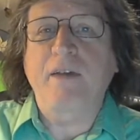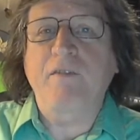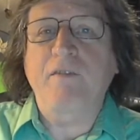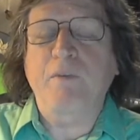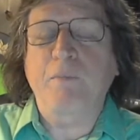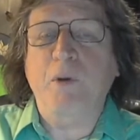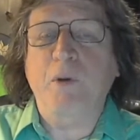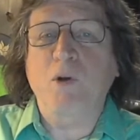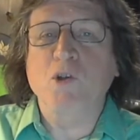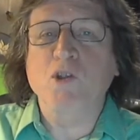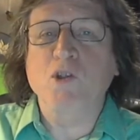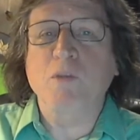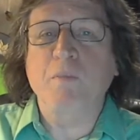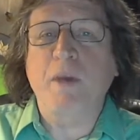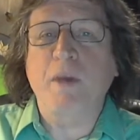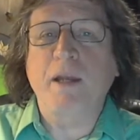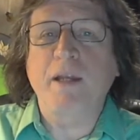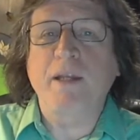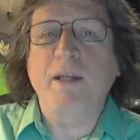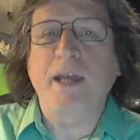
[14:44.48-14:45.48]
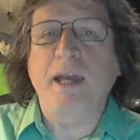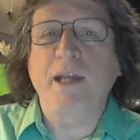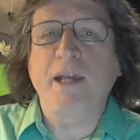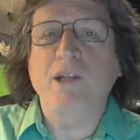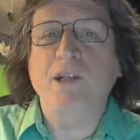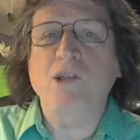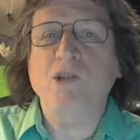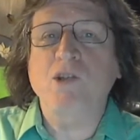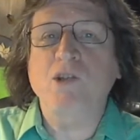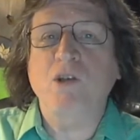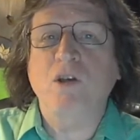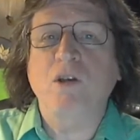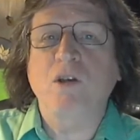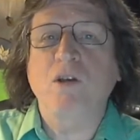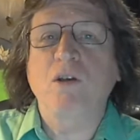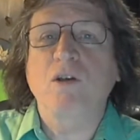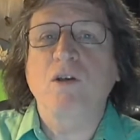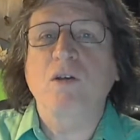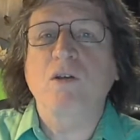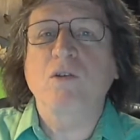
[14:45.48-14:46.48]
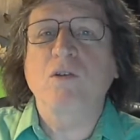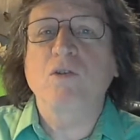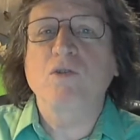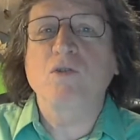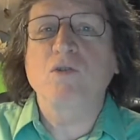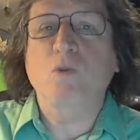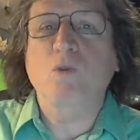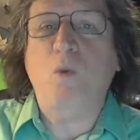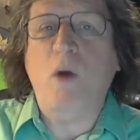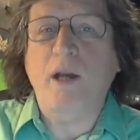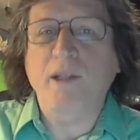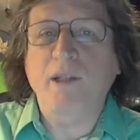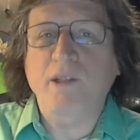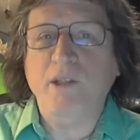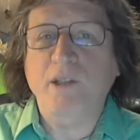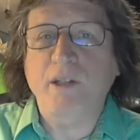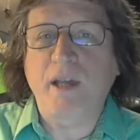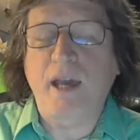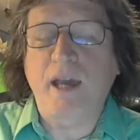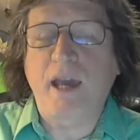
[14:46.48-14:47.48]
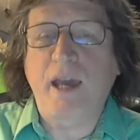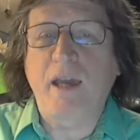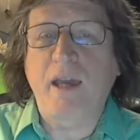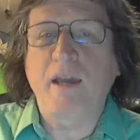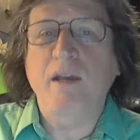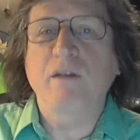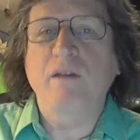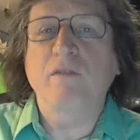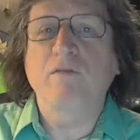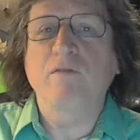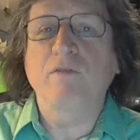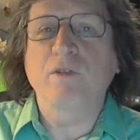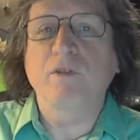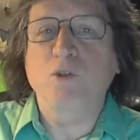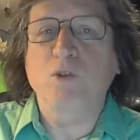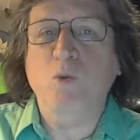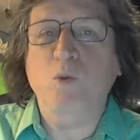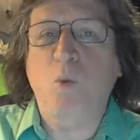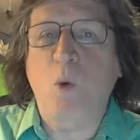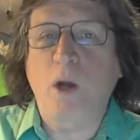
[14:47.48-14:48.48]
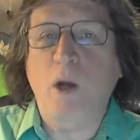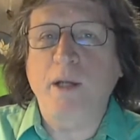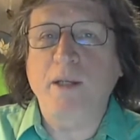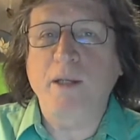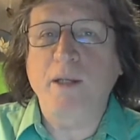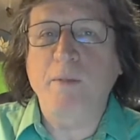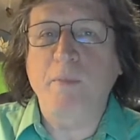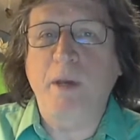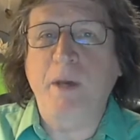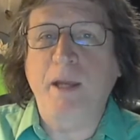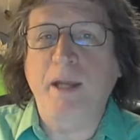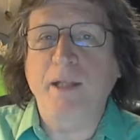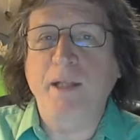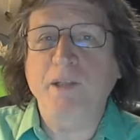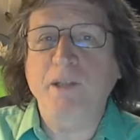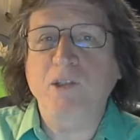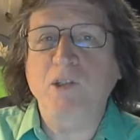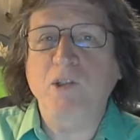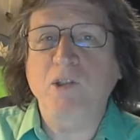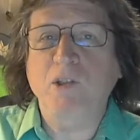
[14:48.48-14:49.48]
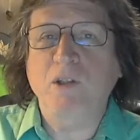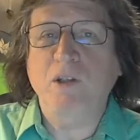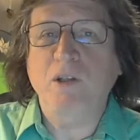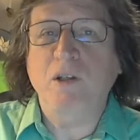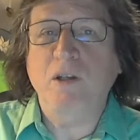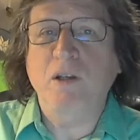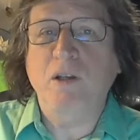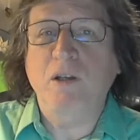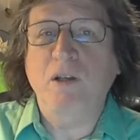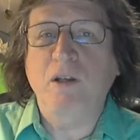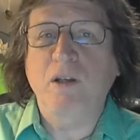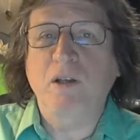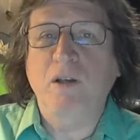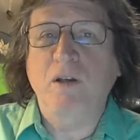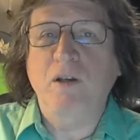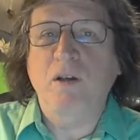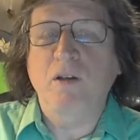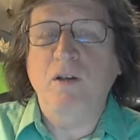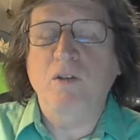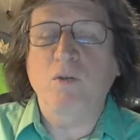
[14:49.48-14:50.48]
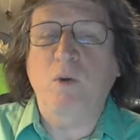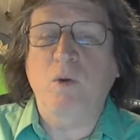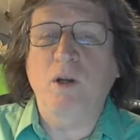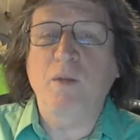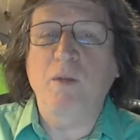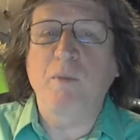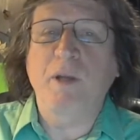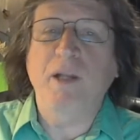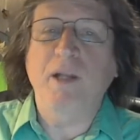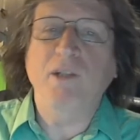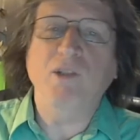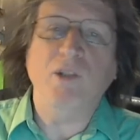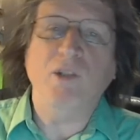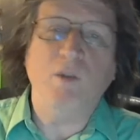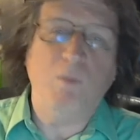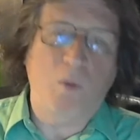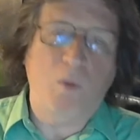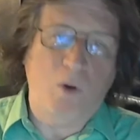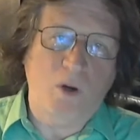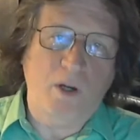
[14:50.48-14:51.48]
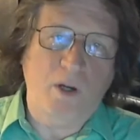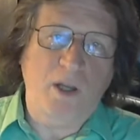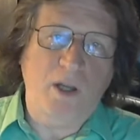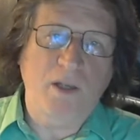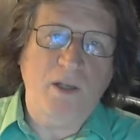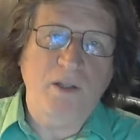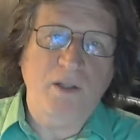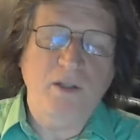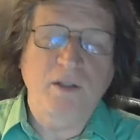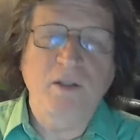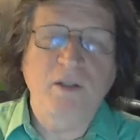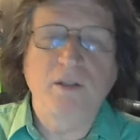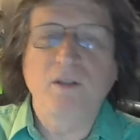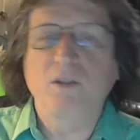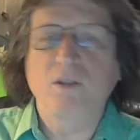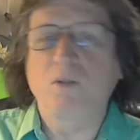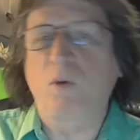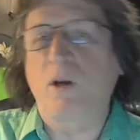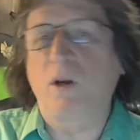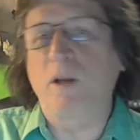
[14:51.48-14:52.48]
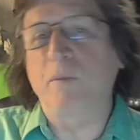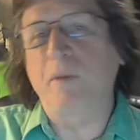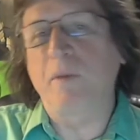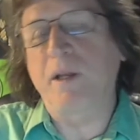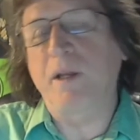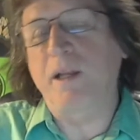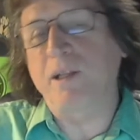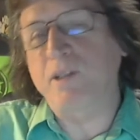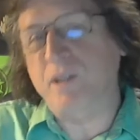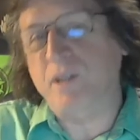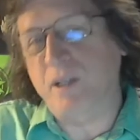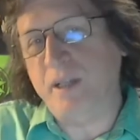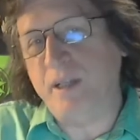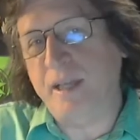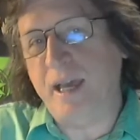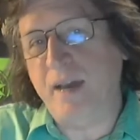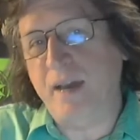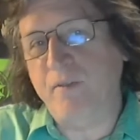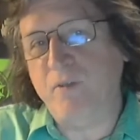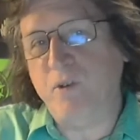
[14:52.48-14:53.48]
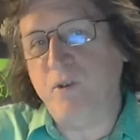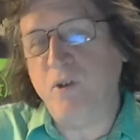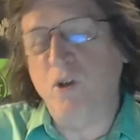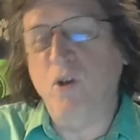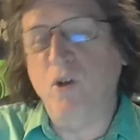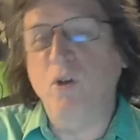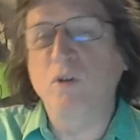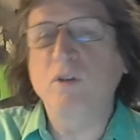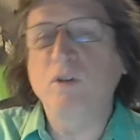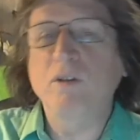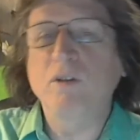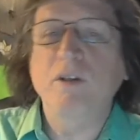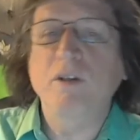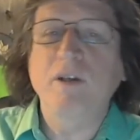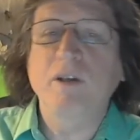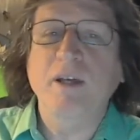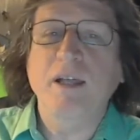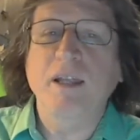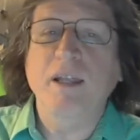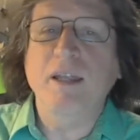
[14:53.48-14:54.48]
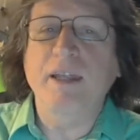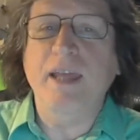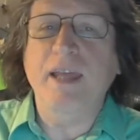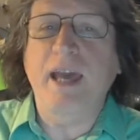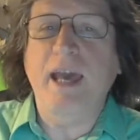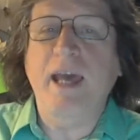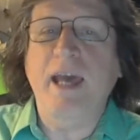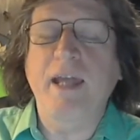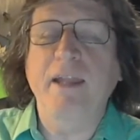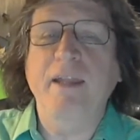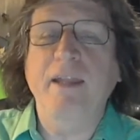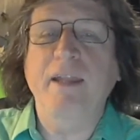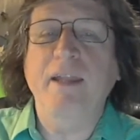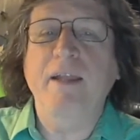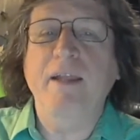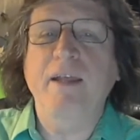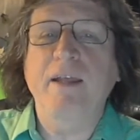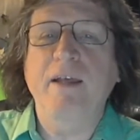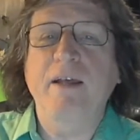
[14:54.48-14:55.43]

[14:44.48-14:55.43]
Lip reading: if a person meditates twice a day for 20 minutes, 20 minutes in the morning, 20 minutes in the afternoon, then